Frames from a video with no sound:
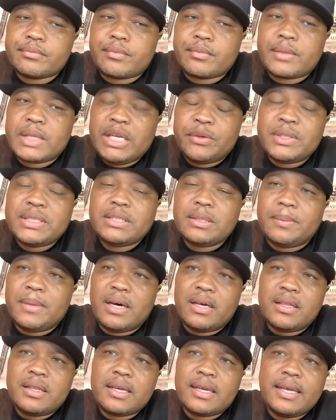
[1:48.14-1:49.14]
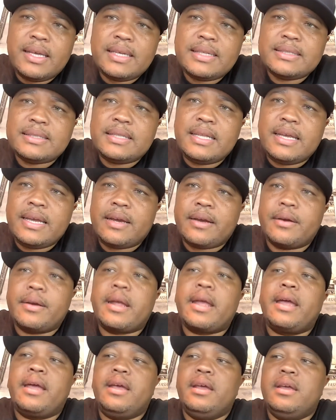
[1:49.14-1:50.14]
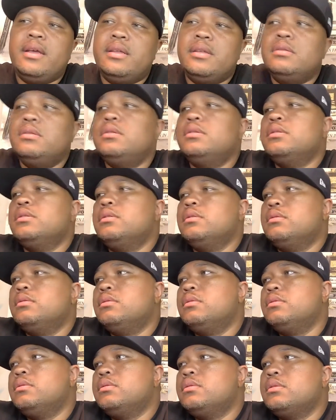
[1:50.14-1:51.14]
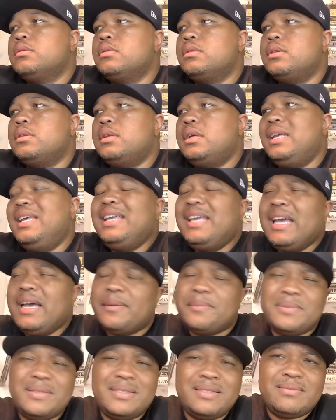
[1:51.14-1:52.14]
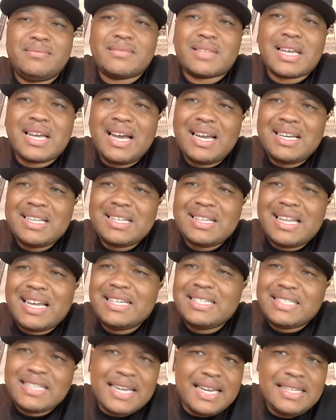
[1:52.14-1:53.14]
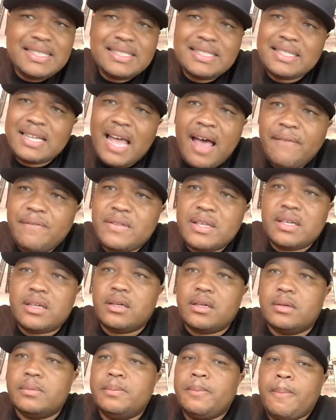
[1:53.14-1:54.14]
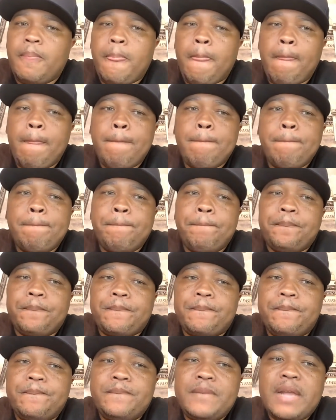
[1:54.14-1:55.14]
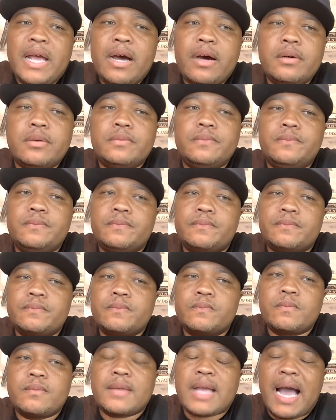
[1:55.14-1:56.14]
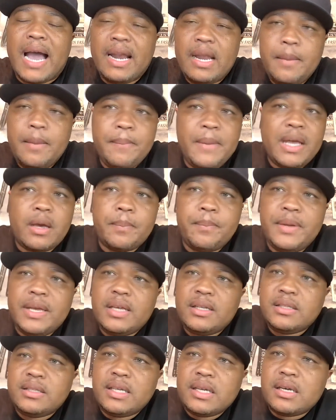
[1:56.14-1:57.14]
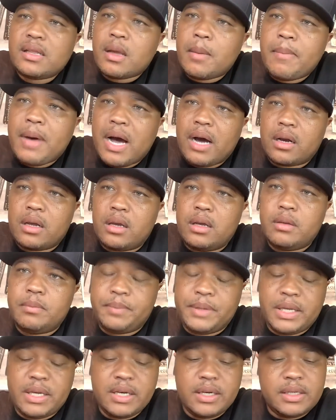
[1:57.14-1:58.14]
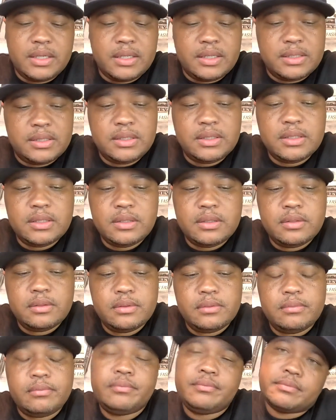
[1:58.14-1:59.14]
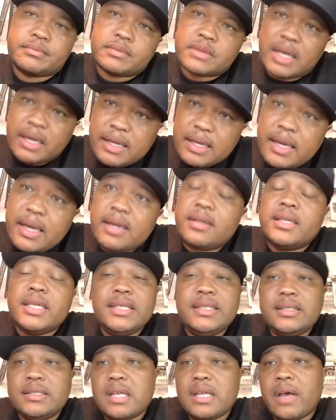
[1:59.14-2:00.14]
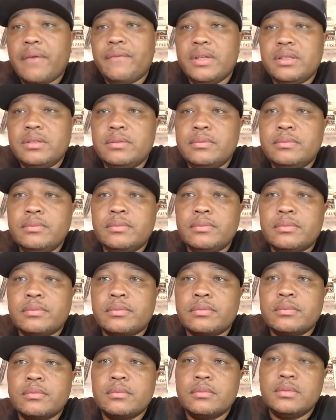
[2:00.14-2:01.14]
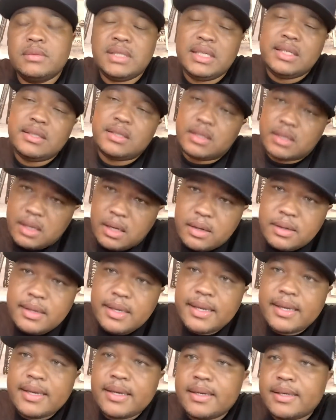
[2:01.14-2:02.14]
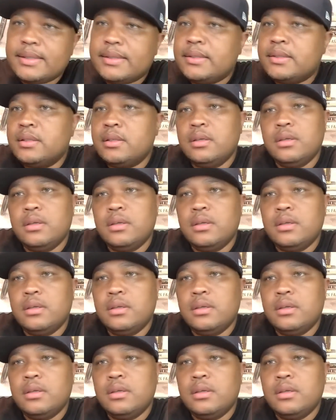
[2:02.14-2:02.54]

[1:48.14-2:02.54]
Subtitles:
there was some other kids there, and he kept kind of like chasing after them. Now, I didn't make a big deal about it because, again, he's 7. These are young kids.